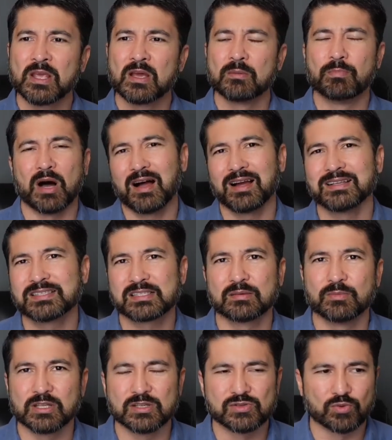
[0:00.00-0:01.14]
behind some of
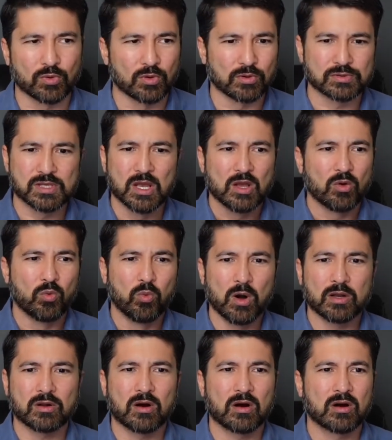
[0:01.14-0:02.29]
these roles.
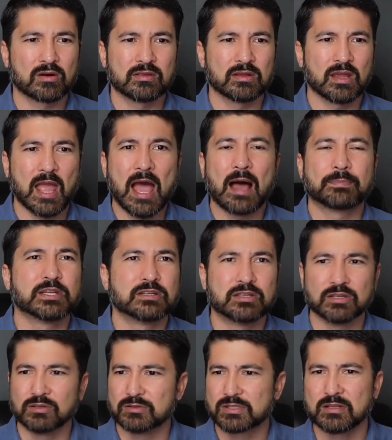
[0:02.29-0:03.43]
What are the
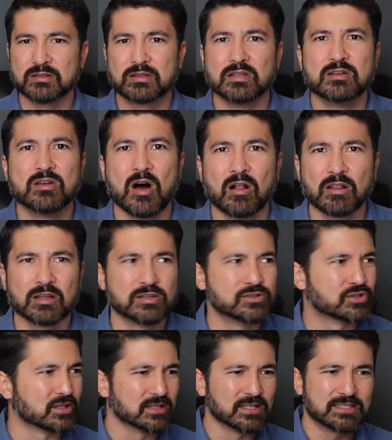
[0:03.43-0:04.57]
aptitudes and the knowledge
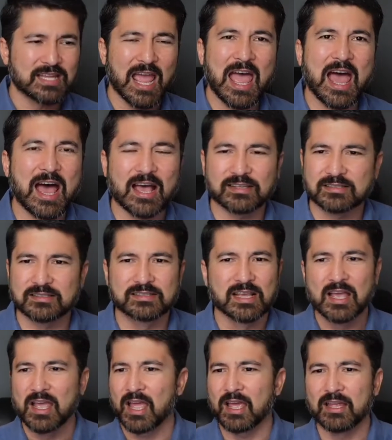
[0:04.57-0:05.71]
and the tasks,
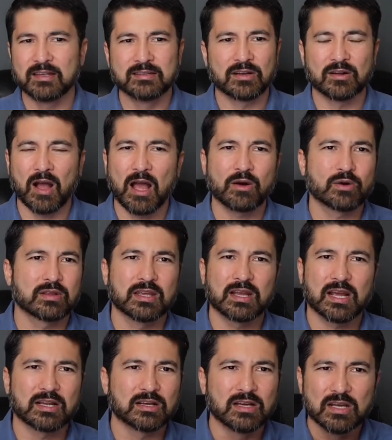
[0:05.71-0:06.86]
and how are they kind
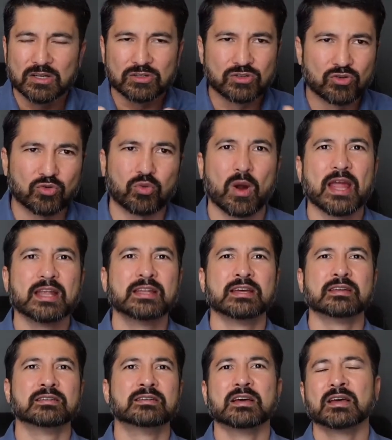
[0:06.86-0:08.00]
of
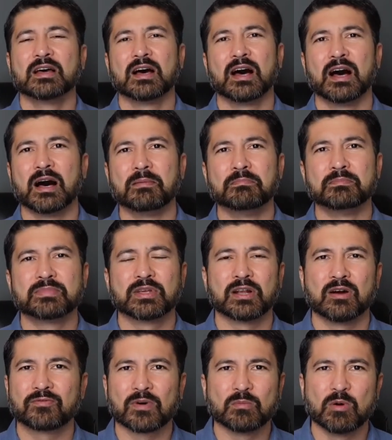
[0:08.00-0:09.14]
graded,
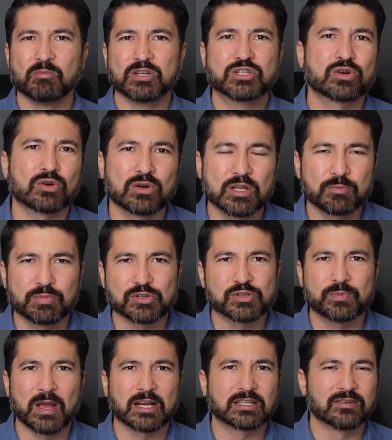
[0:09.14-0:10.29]
from a maturity
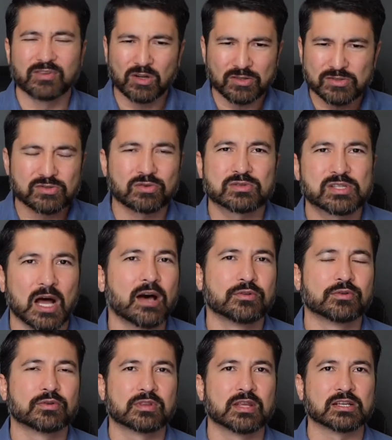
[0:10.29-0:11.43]
perspective, and all sorts of other
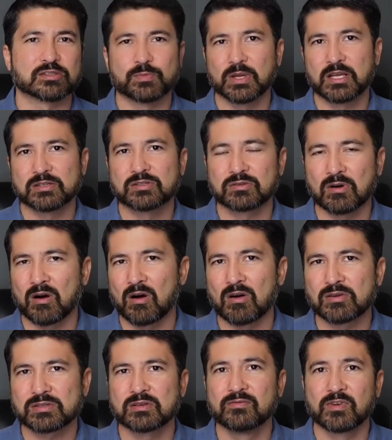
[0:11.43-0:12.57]
things, because there are
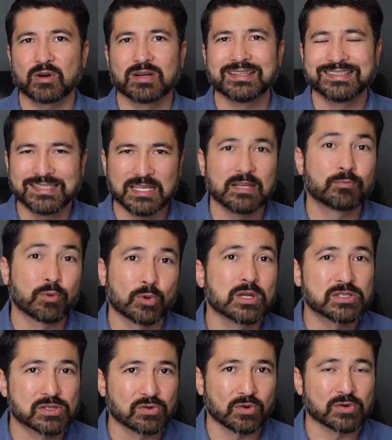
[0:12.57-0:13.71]
some very deep
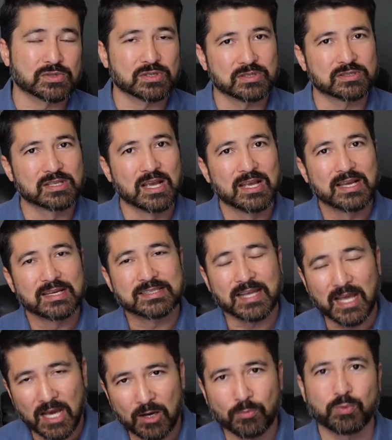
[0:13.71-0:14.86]
resources to
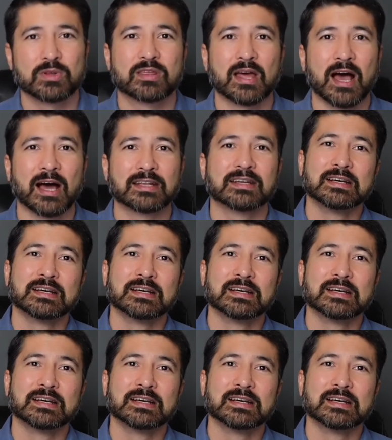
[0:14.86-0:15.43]
help with that.